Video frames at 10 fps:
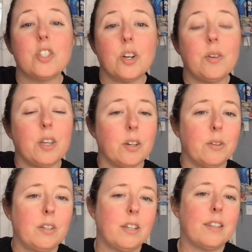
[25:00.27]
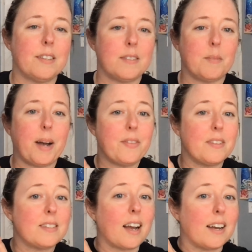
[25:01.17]
show you. This is about the
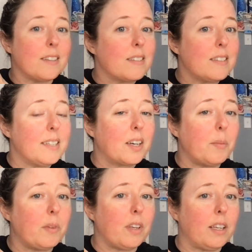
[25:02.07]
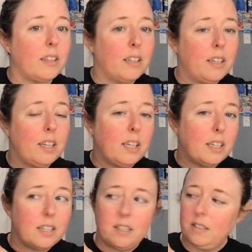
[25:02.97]
size it comes in.
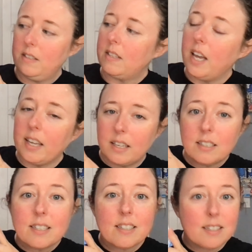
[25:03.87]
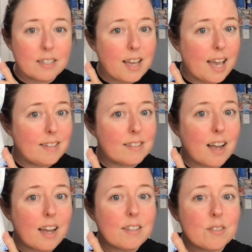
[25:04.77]
It's like
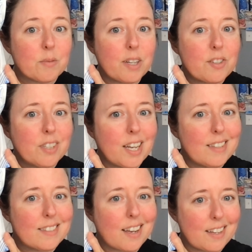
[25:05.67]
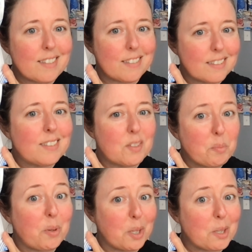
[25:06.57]
head-sized, Rachel head-sized. It's a
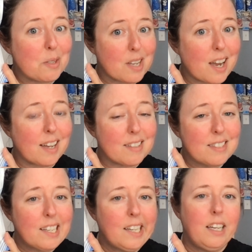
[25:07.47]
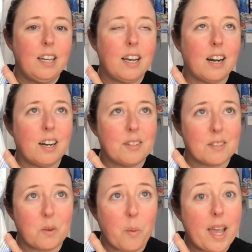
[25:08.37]
pretty good size.
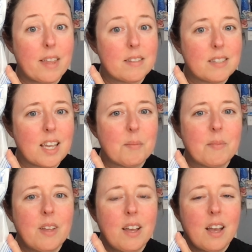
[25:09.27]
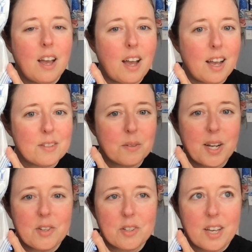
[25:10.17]
Does it weigh the same as a
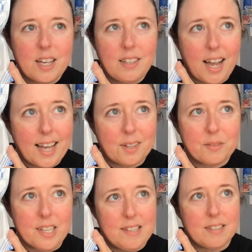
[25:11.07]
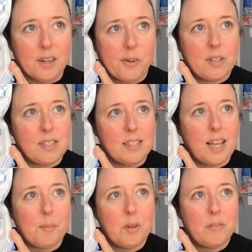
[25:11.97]
Rachel head? I don't think so, because in
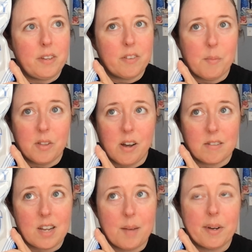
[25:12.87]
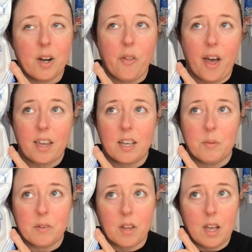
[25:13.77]
that movie from a long time ago, that kid
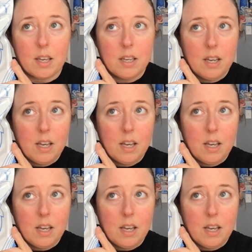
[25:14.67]
was like,